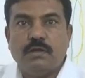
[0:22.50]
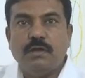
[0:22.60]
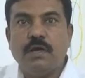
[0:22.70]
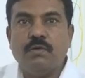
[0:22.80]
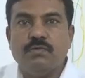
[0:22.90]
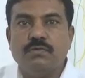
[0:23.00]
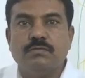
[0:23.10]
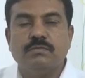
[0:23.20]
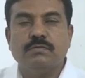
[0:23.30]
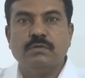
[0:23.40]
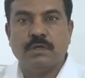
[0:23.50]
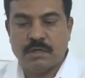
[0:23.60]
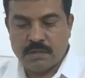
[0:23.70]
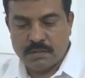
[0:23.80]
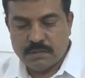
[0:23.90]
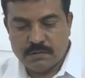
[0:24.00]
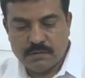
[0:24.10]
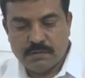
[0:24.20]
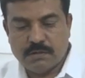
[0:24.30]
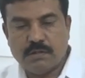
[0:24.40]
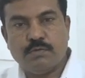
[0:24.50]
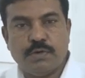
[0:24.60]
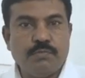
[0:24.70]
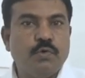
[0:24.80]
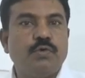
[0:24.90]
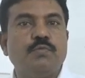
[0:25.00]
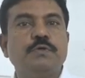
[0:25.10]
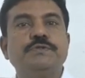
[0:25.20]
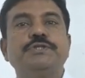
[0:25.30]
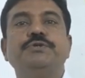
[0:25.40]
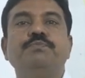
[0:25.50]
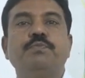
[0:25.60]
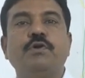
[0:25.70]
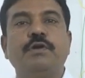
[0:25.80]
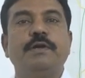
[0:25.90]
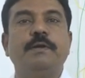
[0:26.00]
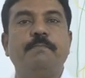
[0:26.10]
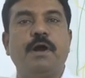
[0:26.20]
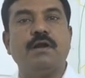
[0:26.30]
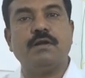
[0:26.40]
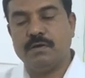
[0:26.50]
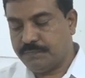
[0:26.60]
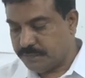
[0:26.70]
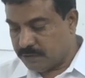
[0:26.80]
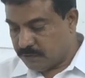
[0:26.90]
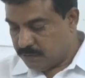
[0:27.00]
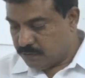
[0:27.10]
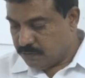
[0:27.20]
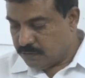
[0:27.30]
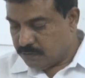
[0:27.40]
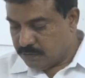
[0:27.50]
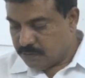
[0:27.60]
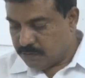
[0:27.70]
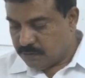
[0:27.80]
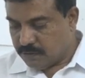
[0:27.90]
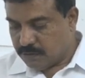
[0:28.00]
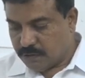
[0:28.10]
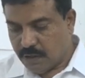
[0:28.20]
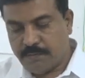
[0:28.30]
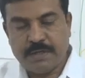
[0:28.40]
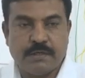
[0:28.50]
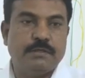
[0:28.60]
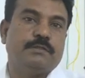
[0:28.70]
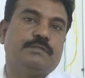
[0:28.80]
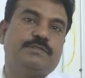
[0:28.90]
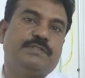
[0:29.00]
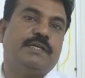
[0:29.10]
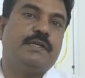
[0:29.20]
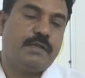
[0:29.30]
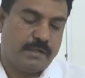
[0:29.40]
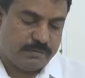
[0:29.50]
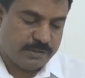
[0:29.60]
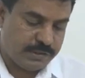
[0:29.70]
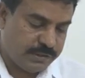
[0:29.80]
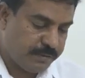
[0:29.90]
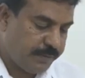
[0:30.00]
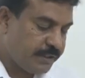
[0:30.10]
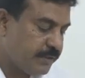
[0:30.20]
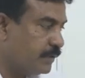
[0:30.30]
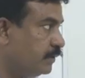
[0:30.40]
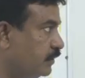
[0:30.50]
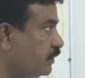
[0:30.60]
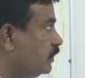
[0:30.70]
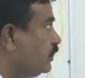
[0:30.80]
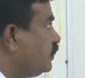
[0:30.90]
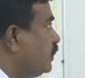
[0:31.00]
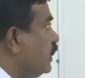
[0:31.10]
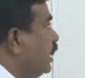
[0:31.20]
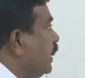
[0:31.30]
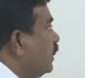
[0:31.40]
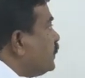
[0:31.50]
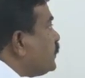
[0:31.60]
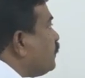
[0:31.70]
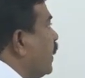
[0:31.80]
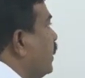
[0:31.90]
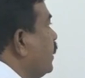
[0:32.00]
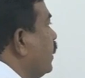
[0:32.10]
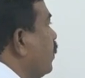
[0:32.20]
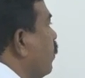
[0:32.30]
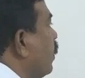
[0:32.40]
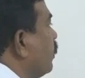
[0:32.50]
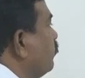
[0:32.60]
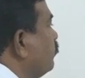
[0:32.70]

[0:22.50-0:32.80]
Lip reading: Now, the one more most important part of our central nervous system is a spinal cord.